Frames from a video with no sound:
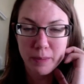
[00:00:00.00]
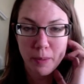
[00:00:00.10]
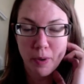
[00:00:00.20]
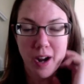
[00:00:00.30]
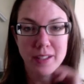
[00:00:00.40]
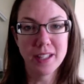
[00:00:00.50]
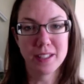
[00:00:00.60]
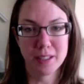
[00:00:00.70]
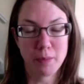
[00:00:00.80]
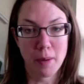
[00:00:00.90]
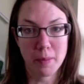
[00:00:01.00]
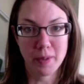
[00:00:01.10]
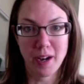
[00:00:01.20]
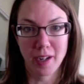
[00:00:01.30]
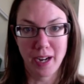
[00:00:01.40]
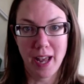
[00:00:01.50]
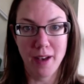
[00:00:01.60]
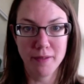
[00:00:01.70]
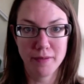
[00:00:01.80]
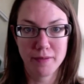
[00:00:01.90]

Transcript: been processed is probably not going to have